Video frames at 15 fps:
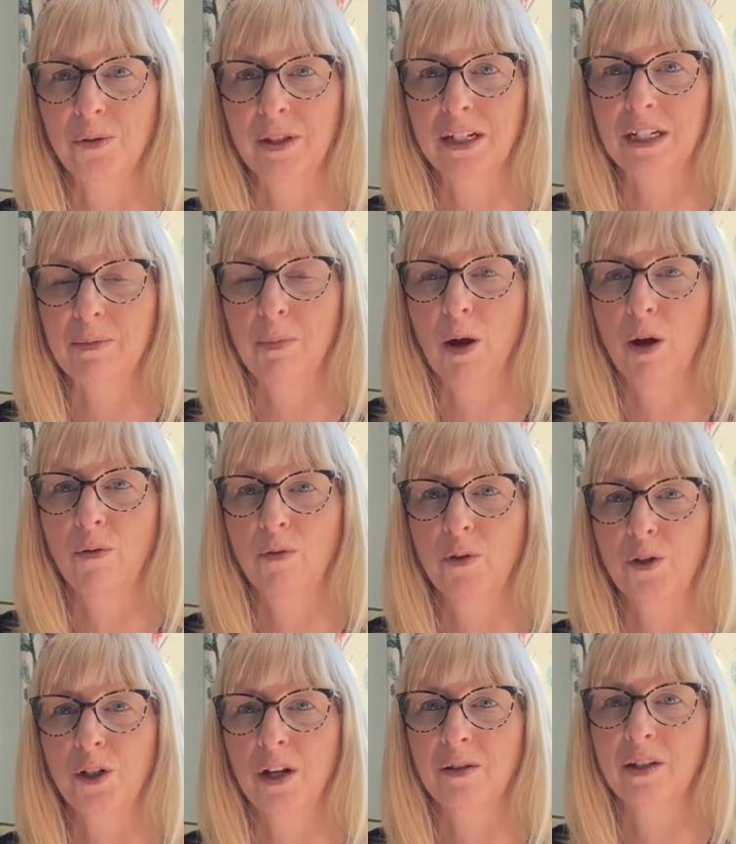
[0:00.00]
They're just part of your
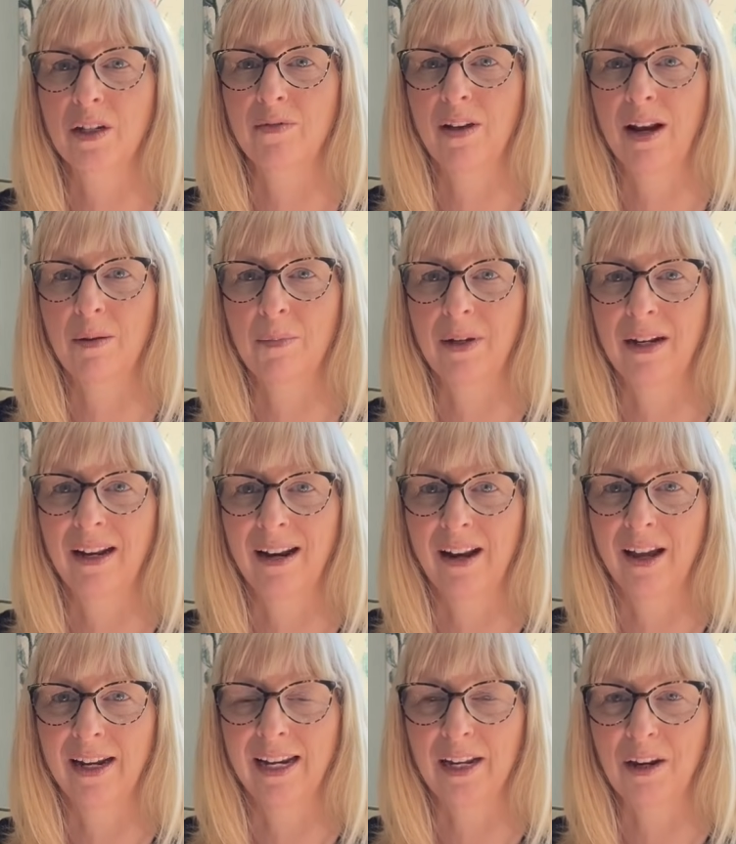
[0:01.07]
child's development and
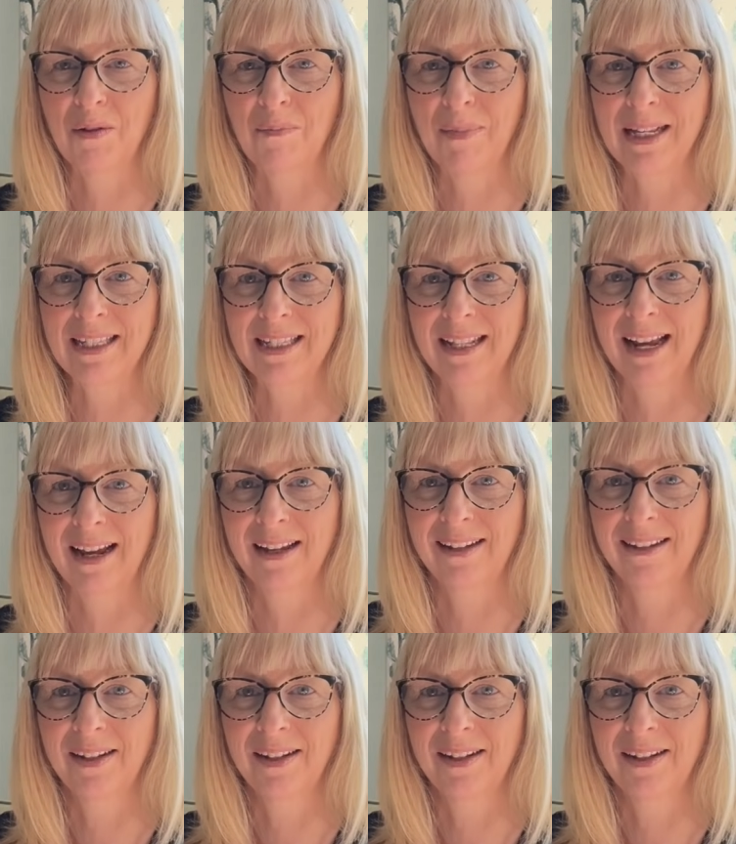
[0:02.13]
learning. You miss that.